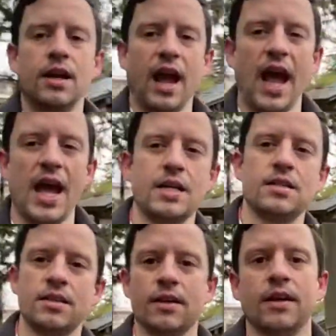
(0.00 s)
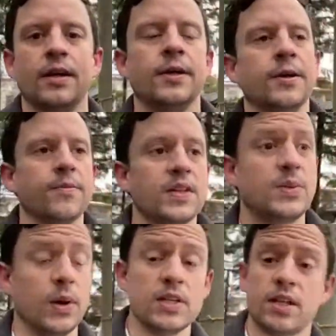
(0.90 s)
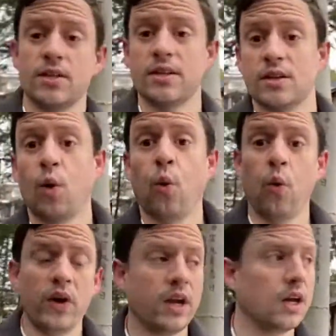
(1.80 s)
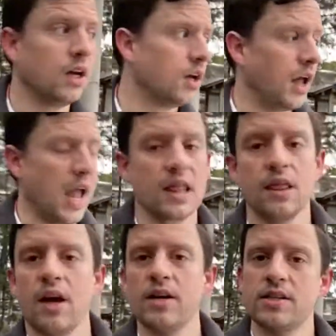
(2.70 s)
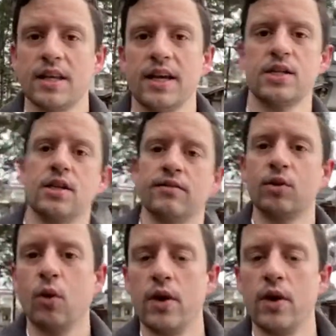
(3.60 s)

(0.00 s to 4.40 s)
And to be honest, there's quite a large selection of Toy